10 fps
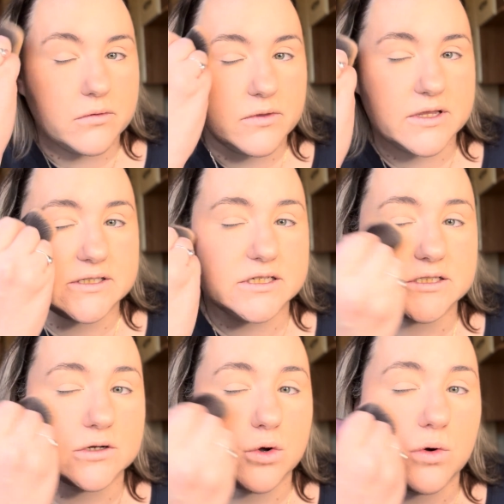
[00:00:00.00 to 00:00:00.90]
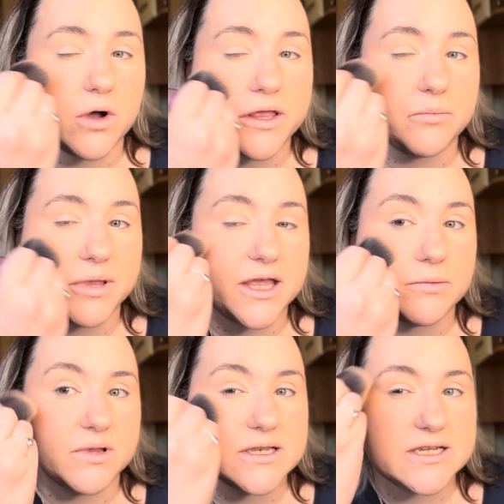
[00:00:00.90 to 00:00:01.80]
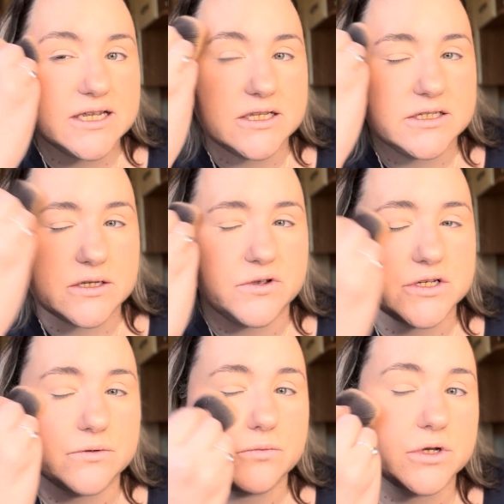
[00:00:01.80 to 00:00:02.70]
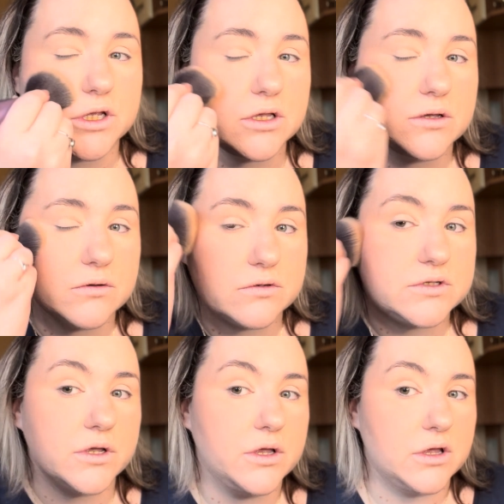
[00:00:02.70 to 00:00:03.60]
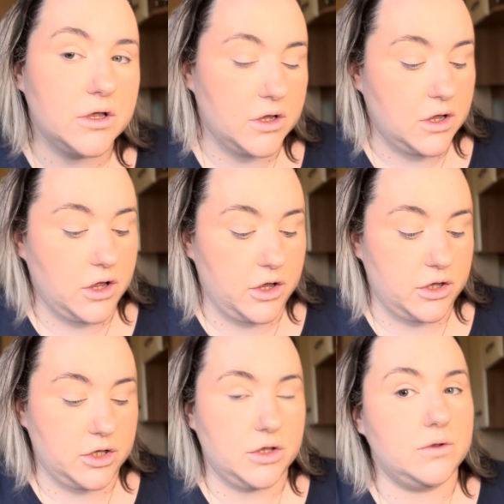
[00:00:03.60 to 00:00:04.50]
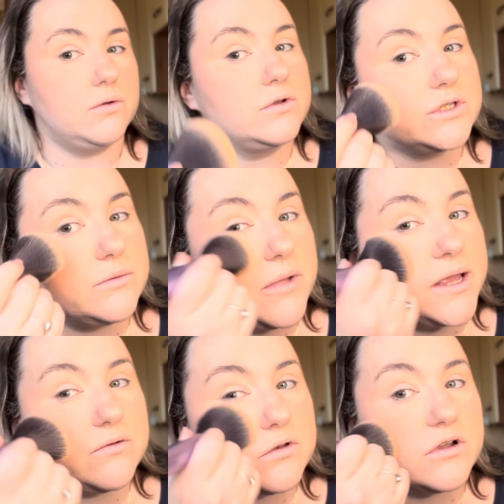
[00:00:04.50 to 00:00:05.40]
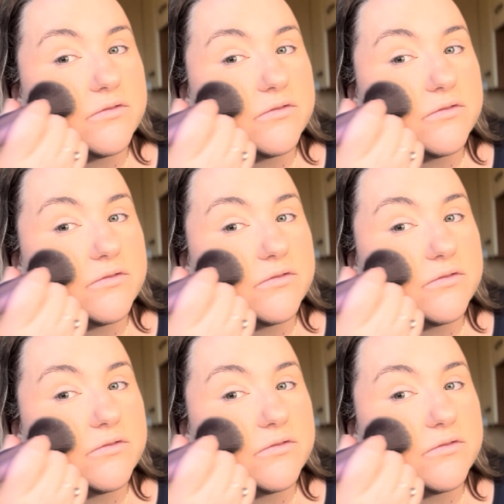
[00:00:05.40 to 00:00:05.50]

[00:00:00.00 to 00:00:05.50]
This is quite pigmented, so I don't want to use a huge amount of